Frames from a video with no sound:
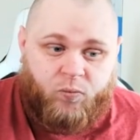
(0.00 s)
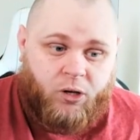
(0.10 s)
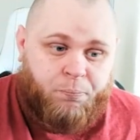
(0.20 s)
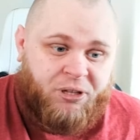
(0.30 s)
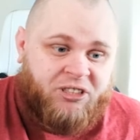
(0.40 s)

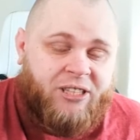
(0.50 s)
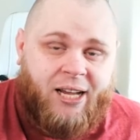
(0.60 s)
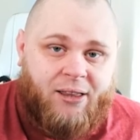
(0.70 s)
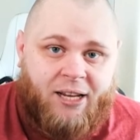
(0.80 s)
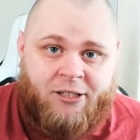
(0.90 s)
But the second
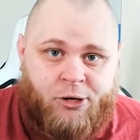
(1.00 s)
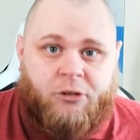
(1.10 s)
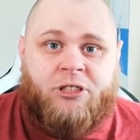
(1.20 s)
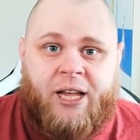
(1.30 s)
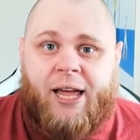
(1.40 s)
that he does
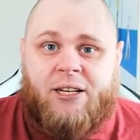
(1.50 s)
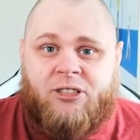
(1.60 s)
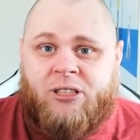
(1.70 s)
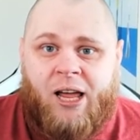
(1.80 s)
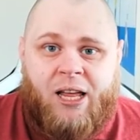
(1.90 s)

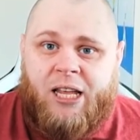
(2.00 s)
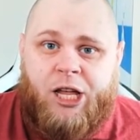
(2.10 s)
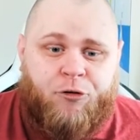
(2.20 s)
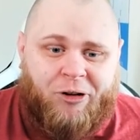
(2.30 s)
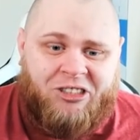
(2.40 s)
get
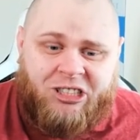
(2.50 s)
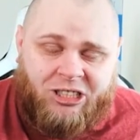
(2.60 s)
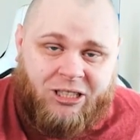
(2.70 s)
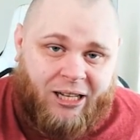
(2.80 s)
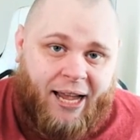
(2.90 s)
even
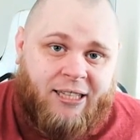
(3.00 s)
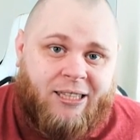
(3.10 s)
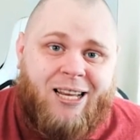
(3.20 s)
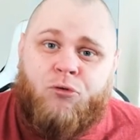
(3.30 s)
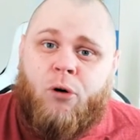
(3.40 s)

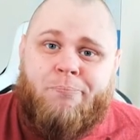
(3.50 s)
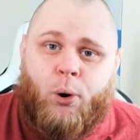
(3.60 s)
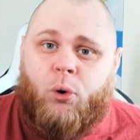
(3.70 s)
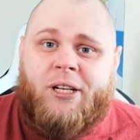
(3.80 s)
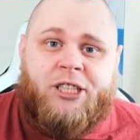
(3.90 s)
slightly
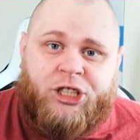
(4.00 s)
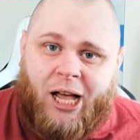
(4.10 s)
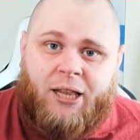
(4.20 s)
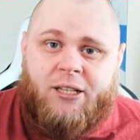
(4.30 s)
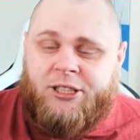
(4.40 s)
remotely
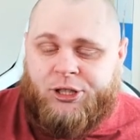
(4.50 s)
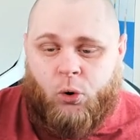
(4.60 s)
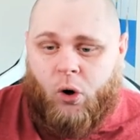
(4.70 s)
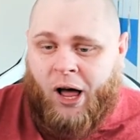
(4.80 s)
challenged, or